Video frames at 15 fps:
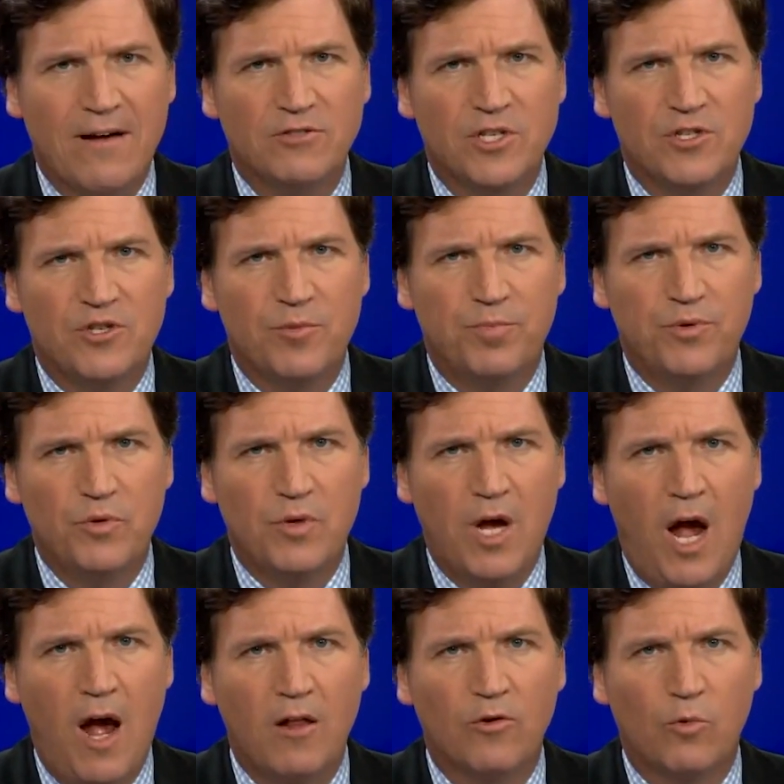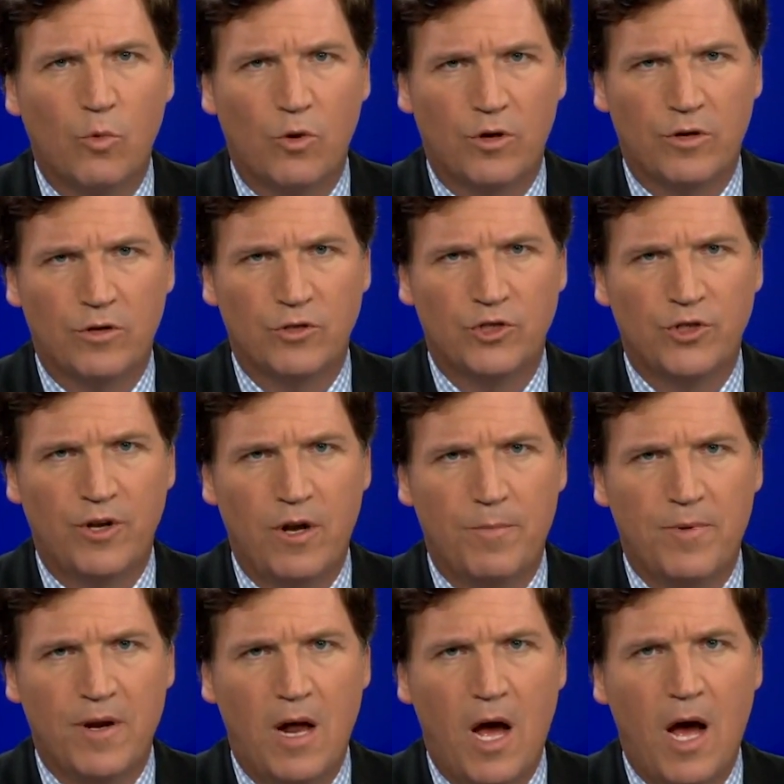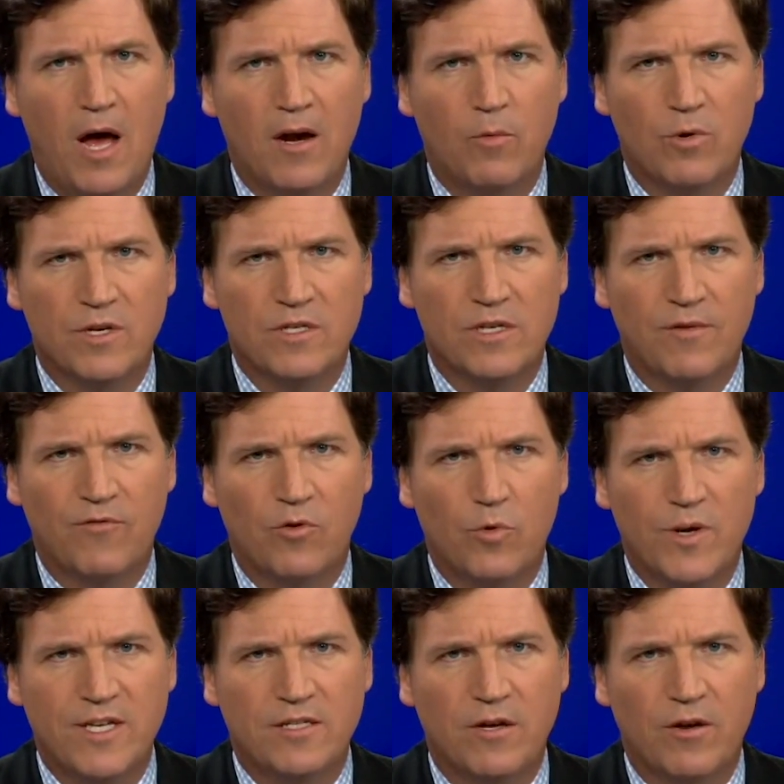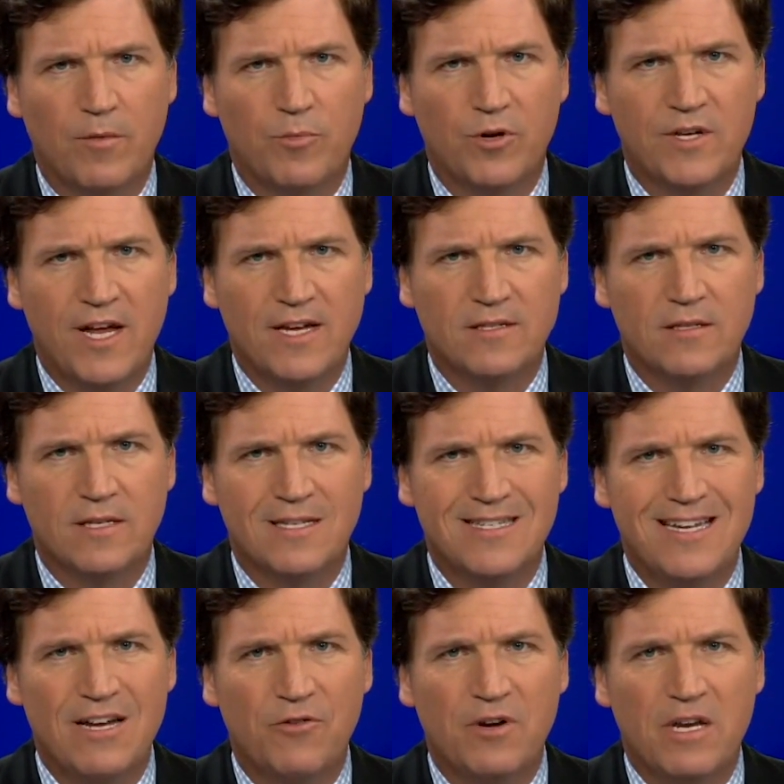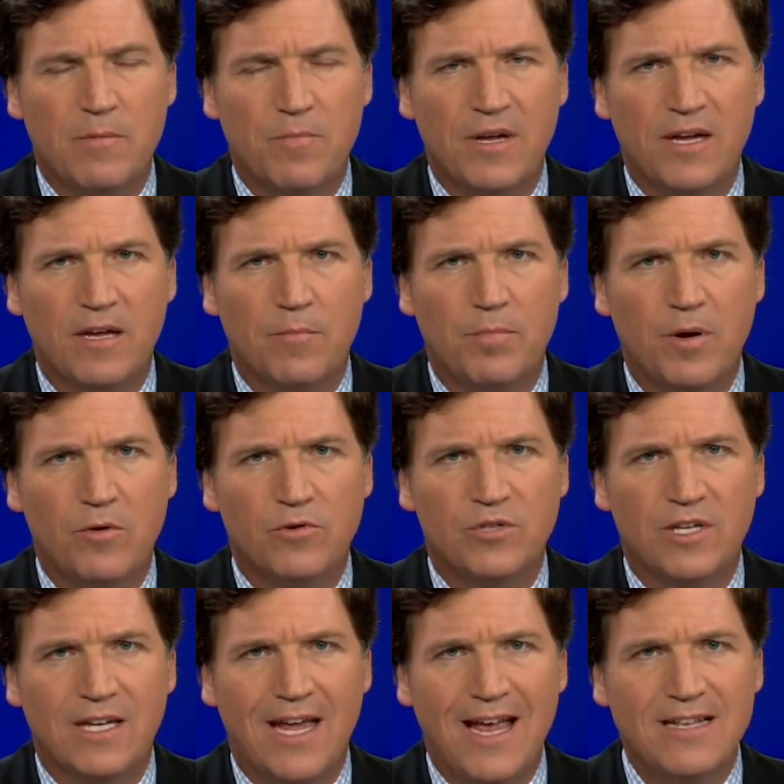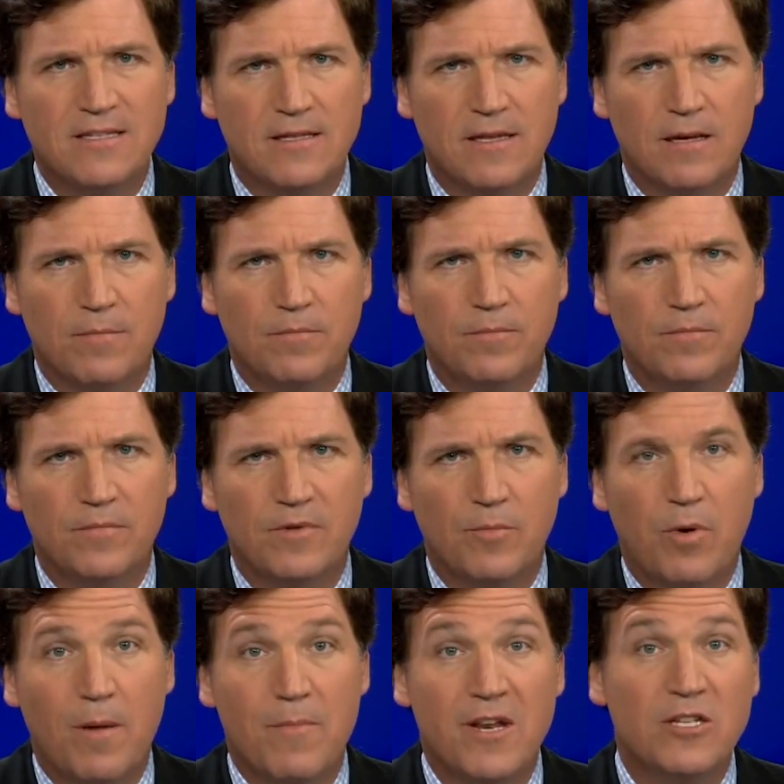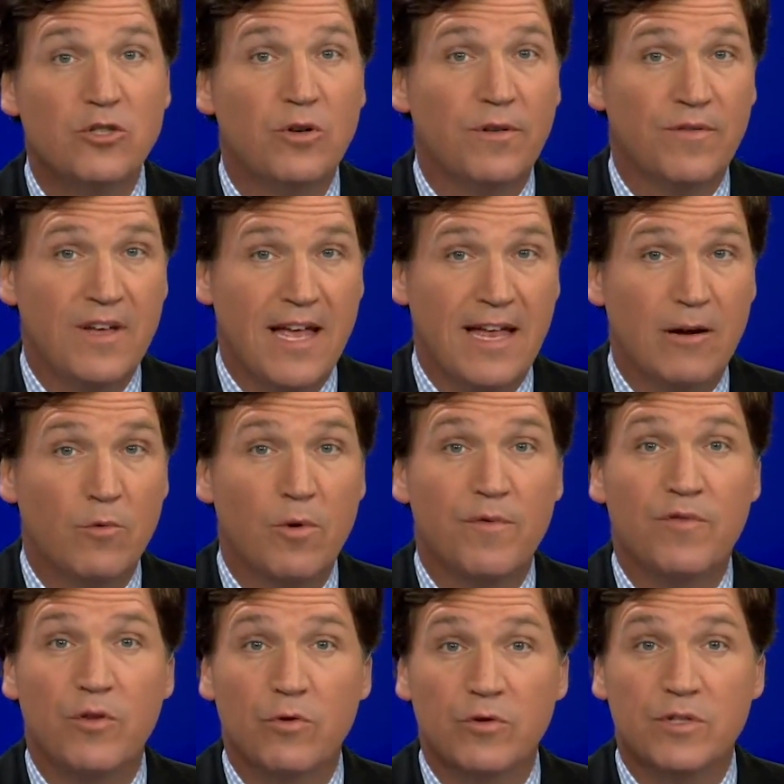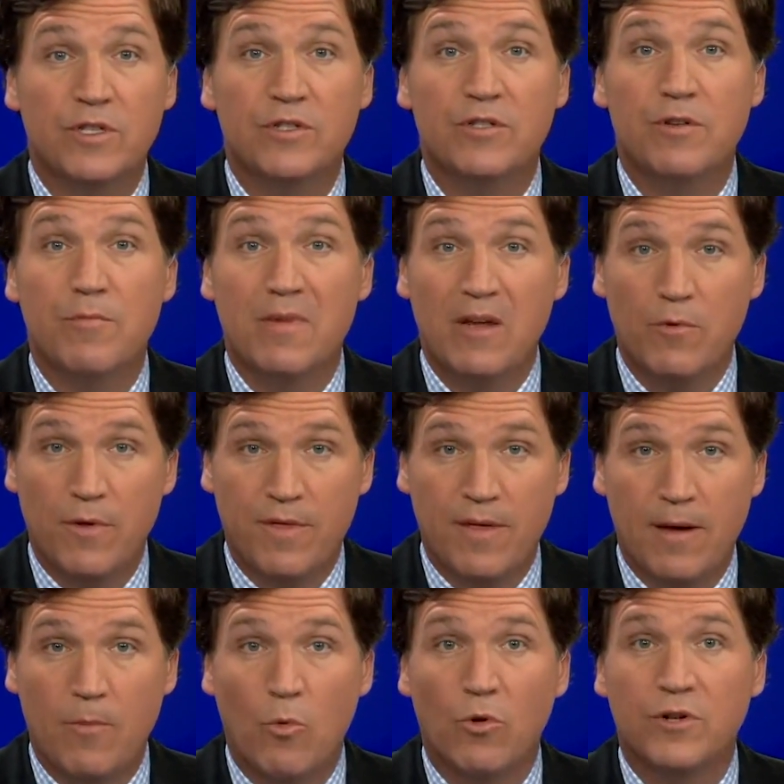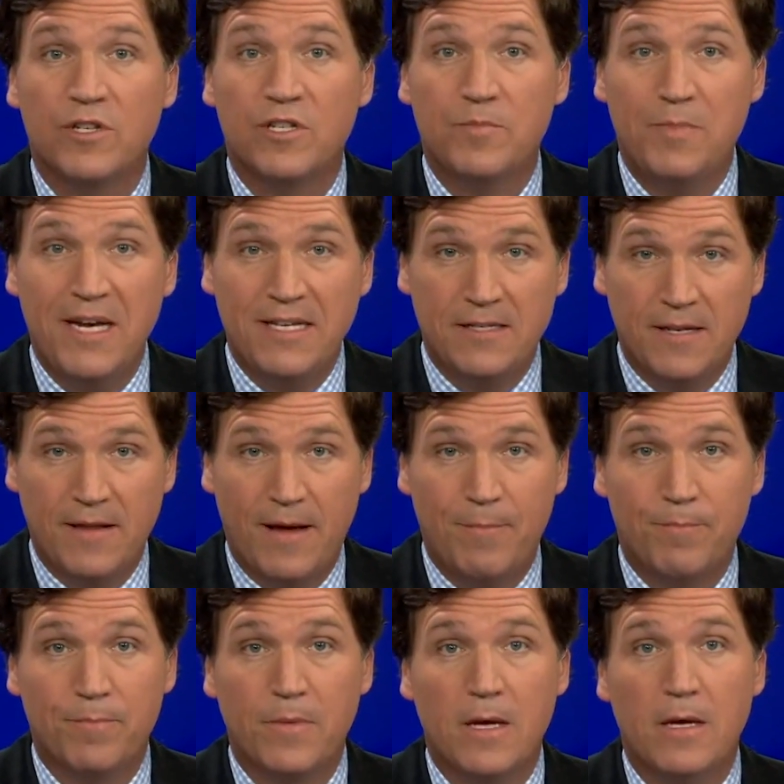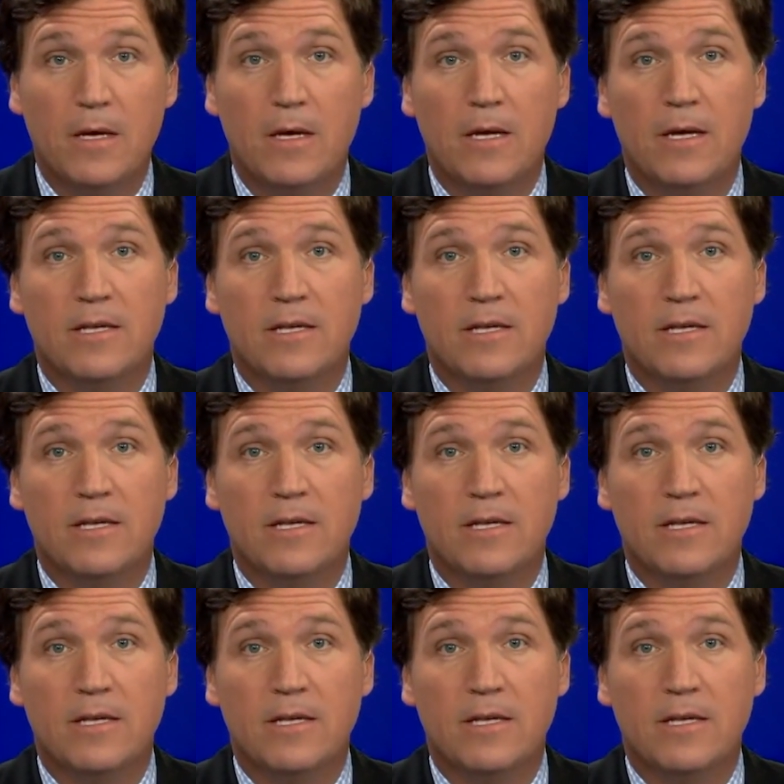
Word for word: When thousands of blue collar workers showed up in Ottawa several weeks ago to protest the tyranny being imposed against them, the Prime Minister of Canada refused to meet with them or to speak to them.